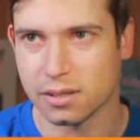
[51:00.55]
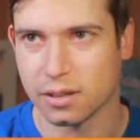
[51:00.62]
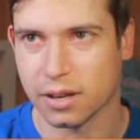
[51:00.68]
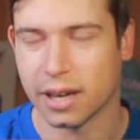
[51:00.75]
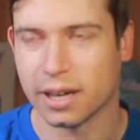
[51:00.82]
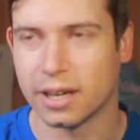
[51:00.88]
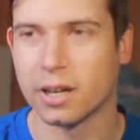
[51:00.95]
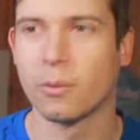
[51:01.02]
Okay,
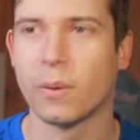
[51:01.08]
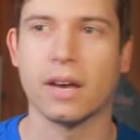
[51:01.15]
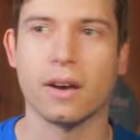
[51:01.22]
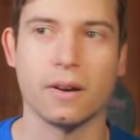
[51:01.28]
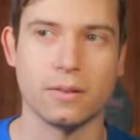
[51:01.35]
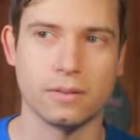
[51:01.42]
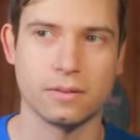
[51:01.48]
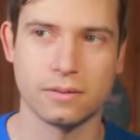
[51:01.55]
here we go.
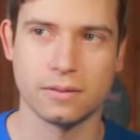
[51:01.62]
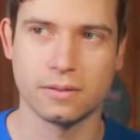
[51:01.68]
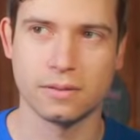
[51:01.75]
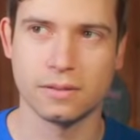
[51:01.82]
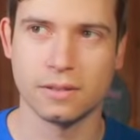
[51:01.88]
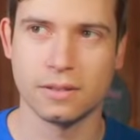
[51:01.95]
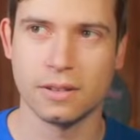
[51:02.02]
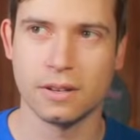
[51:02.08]

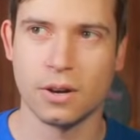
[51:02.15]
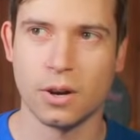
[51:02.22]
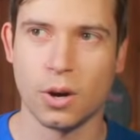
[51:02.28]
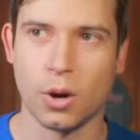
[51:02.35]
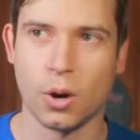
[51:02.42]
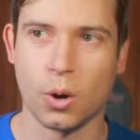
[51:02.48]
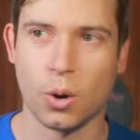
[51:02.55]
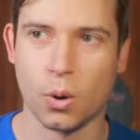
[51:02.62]

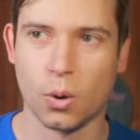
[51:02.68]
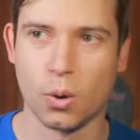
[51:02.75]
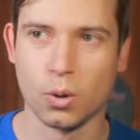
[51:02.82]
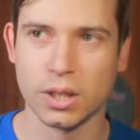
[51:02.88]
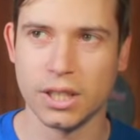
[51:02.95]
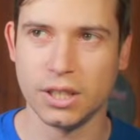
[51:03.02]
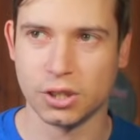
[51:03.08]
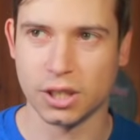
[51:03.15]

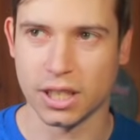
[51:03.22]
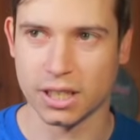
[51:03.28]
Holy shit.